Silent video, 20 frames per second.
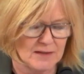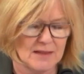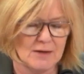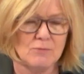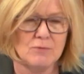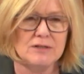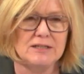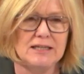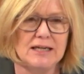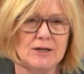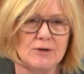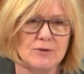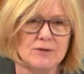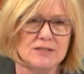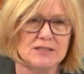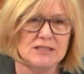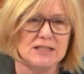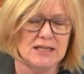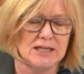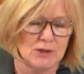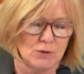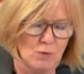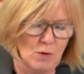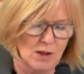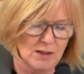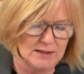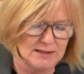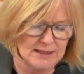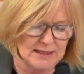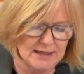that would guarantee
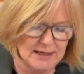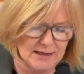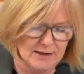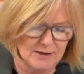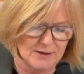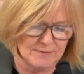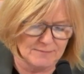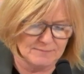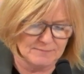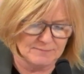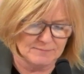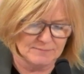quality care.